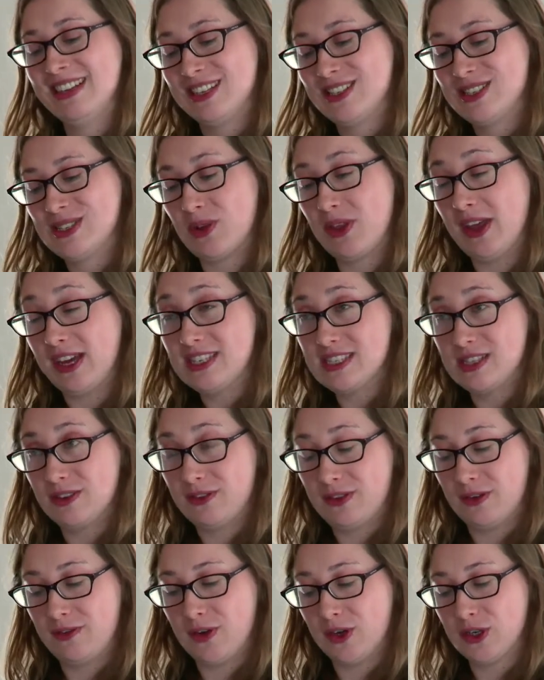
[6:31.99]
So that's
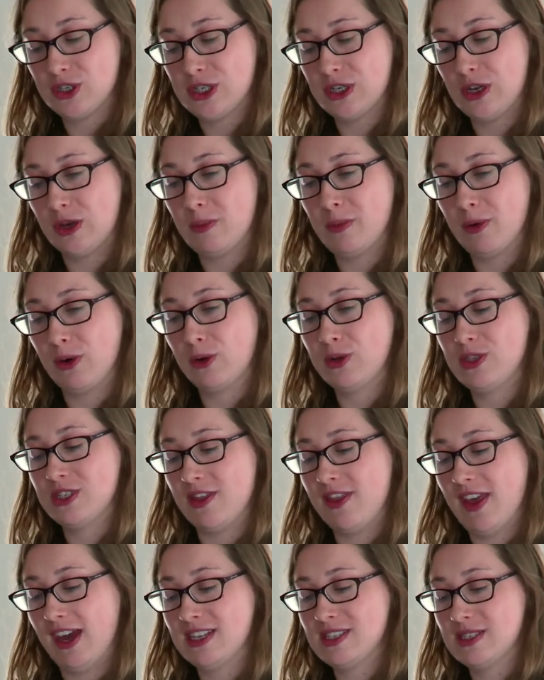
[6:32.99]
the functional approach,
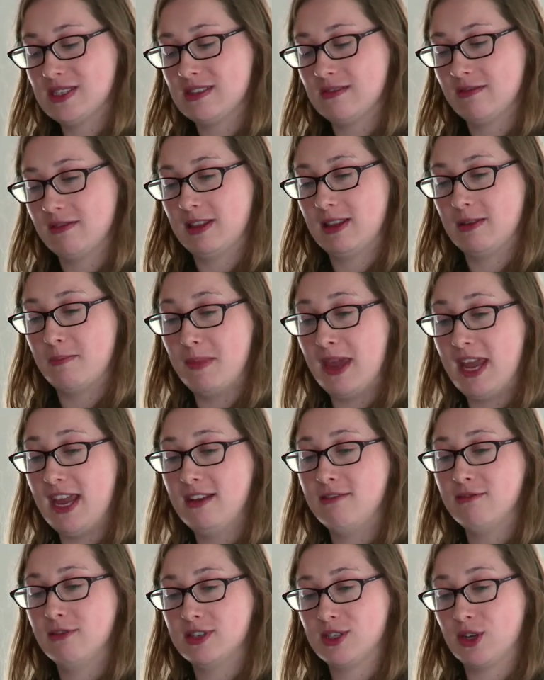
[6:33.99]
and that's the
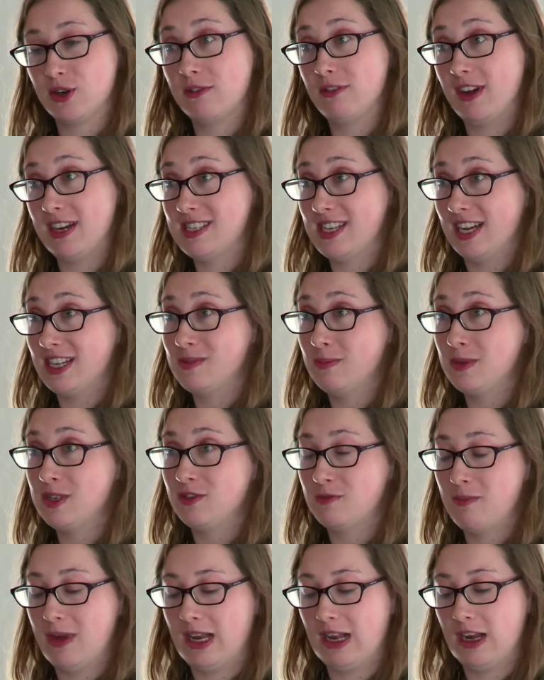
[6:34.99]
main sort of assessment
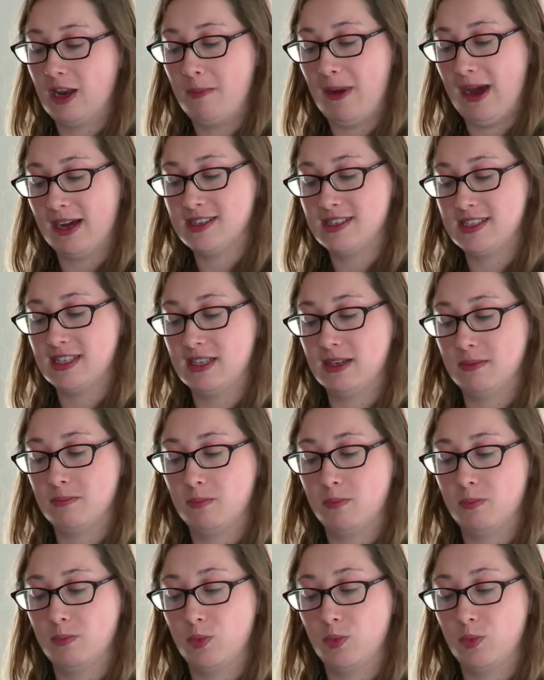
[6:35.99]
of mental capacity that